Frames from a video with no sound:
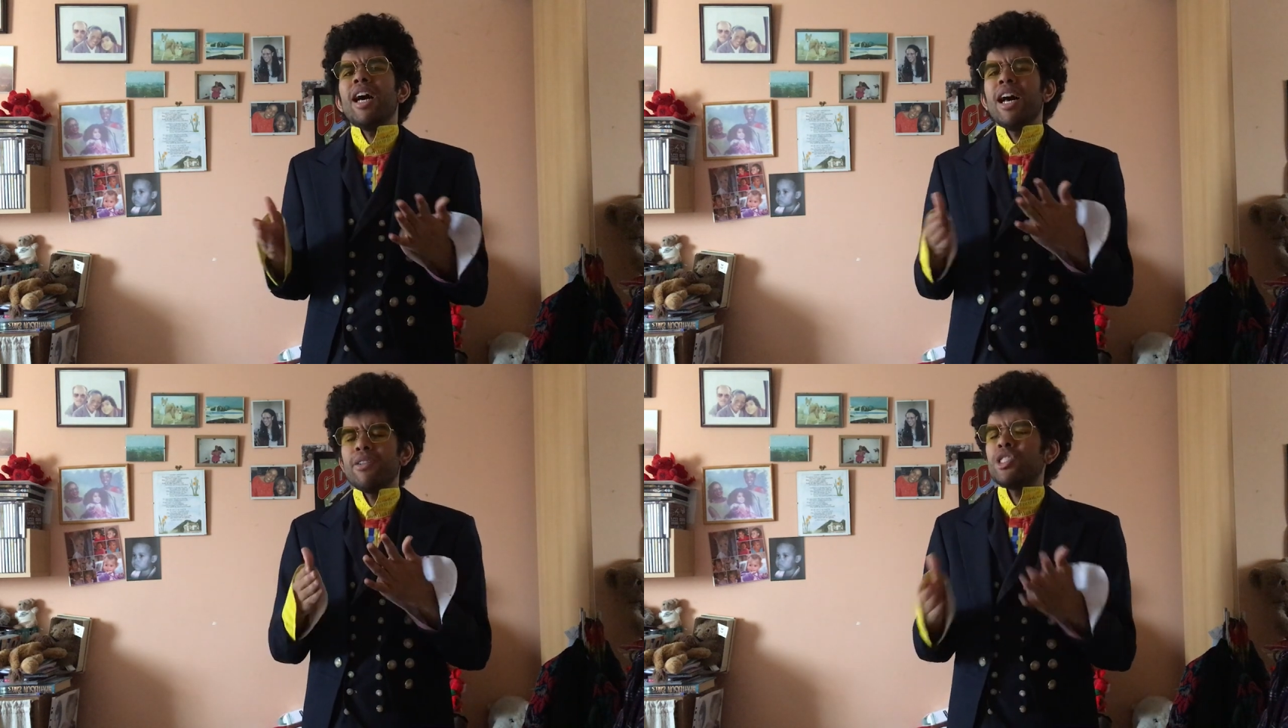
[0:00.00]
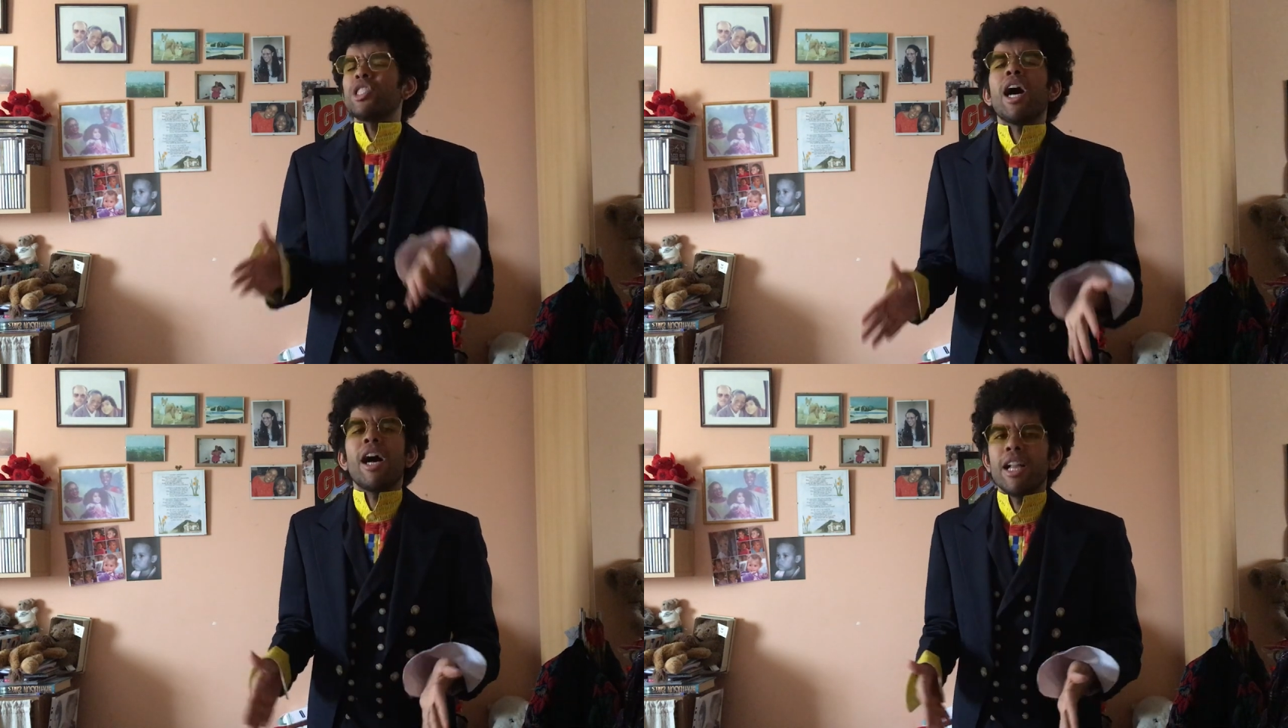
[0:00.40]
Uh,
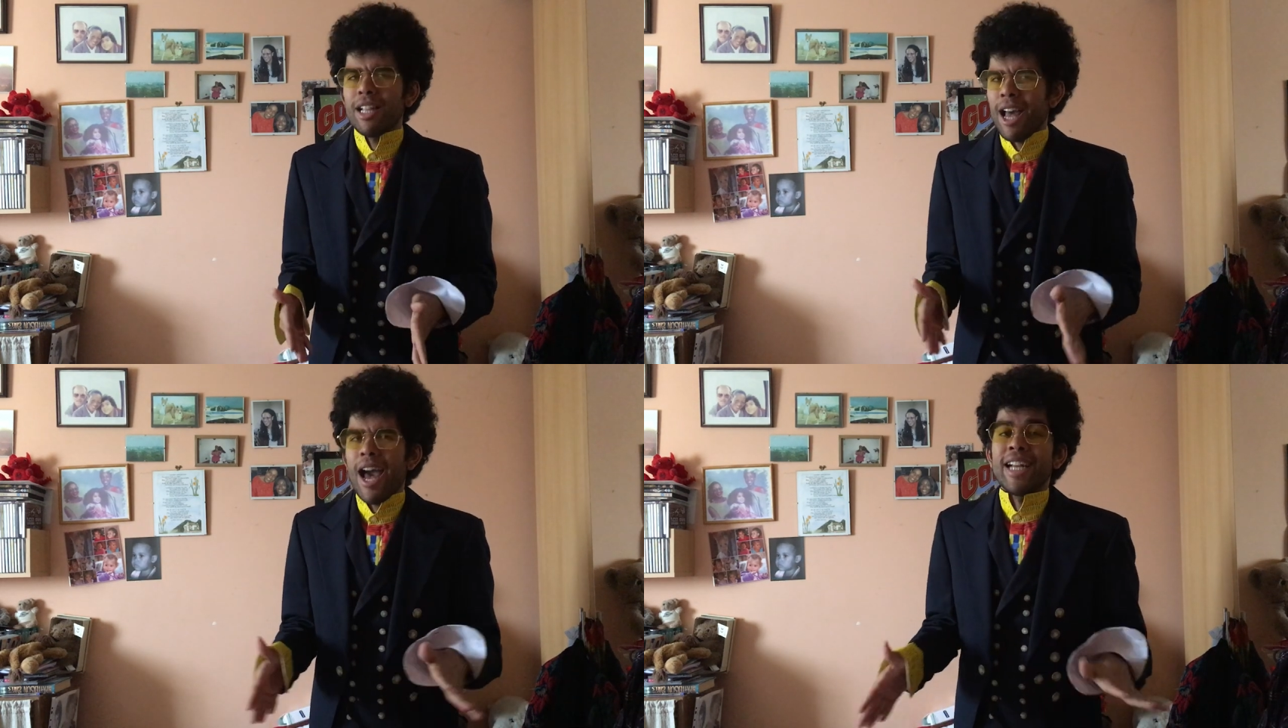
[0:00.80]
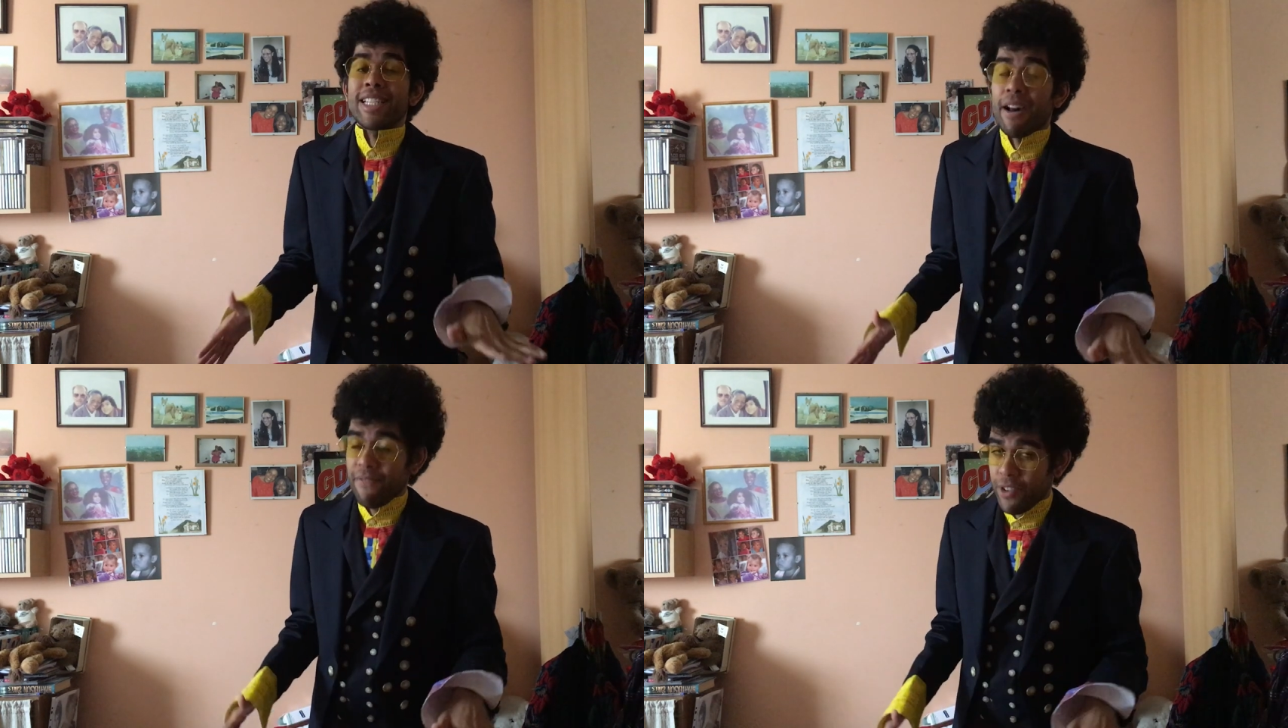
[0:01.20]
style
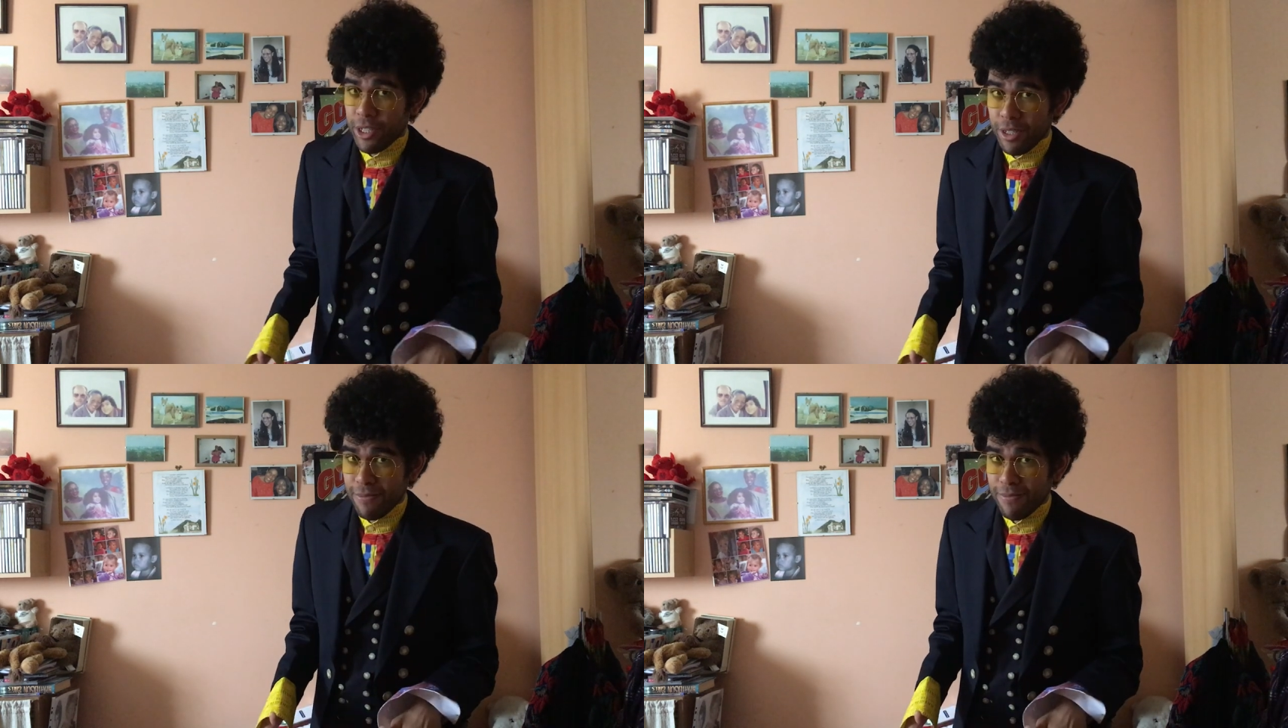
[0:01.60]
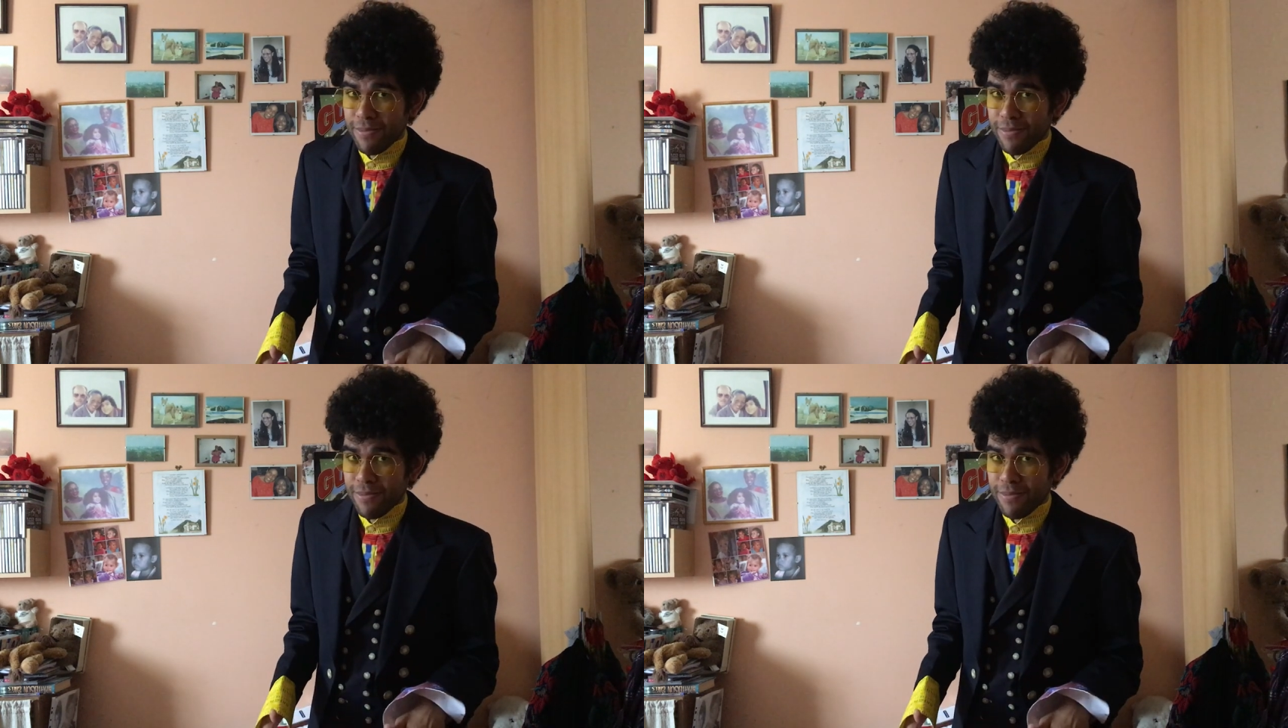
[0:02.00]
and comfort.